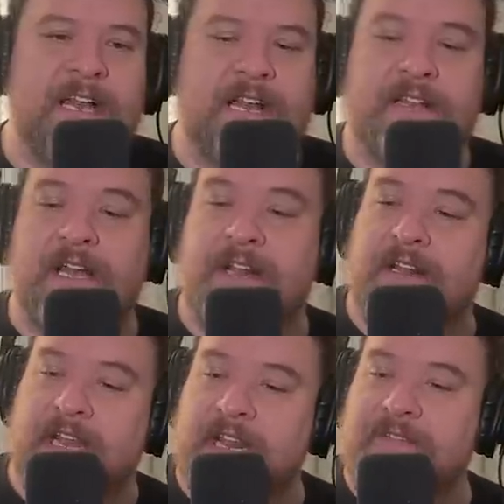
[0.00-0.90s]
And,
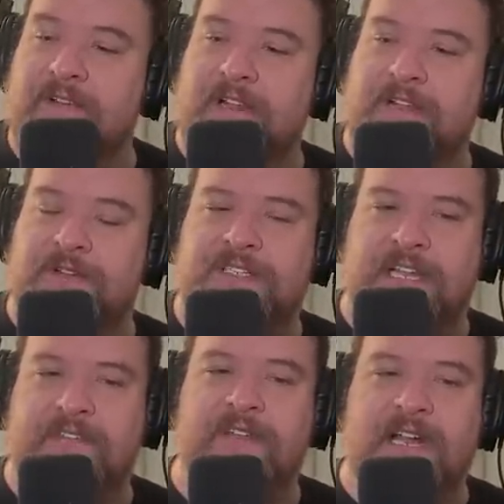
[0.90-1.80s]
and and even like you're
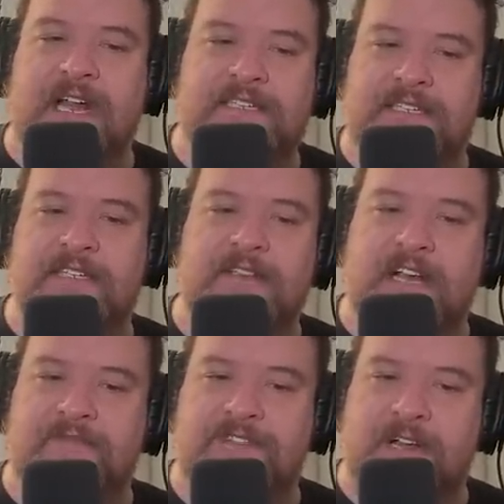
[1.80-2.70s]
saying, even guys in the
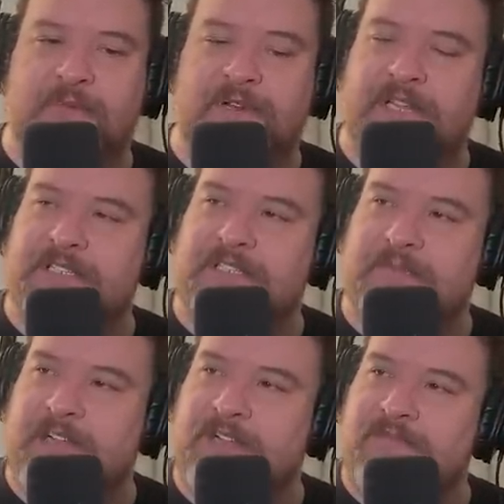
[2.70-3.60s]
life, John Pennisi,
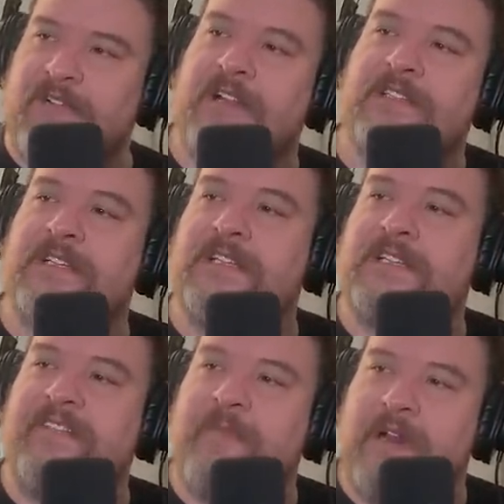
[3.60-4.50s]
Michael Francis,
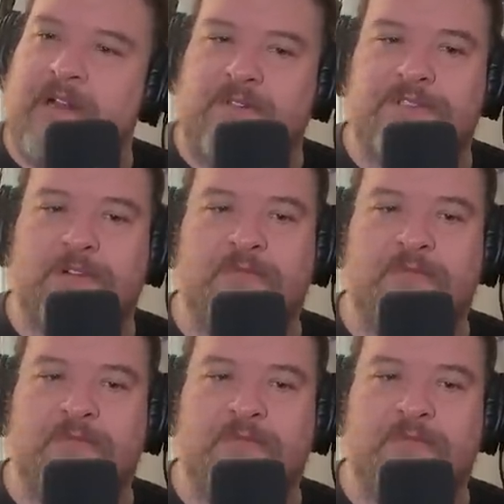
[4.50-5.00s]
they've been on our show